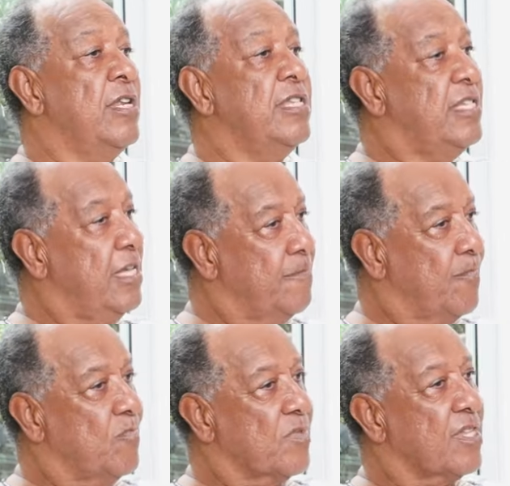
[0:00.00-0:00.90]
listen,
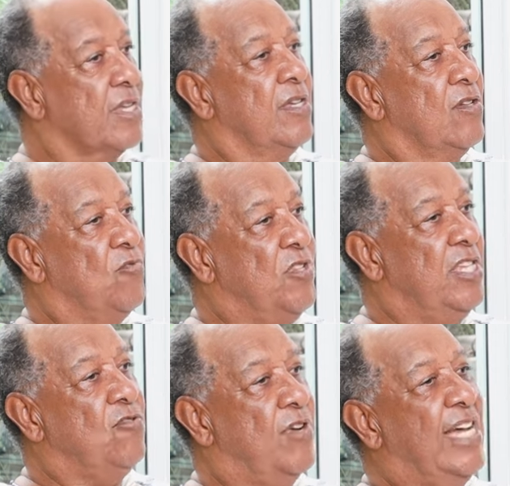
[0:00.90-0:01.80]
we
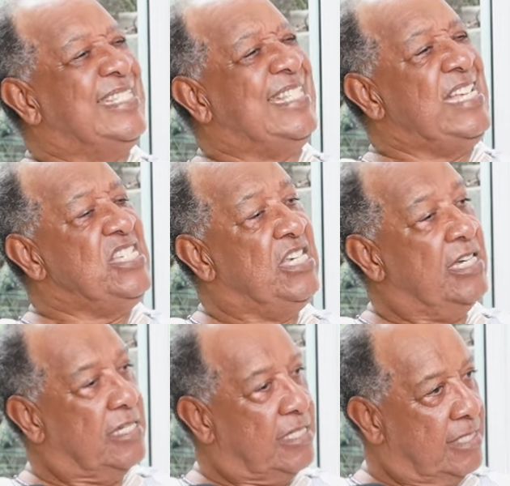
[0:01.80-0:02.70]
need to have 10
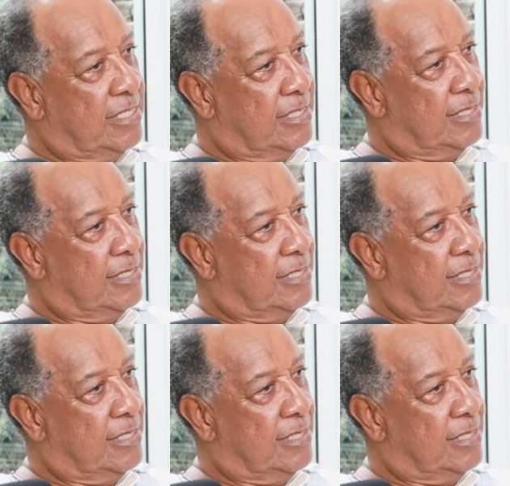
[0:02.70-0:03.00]
years.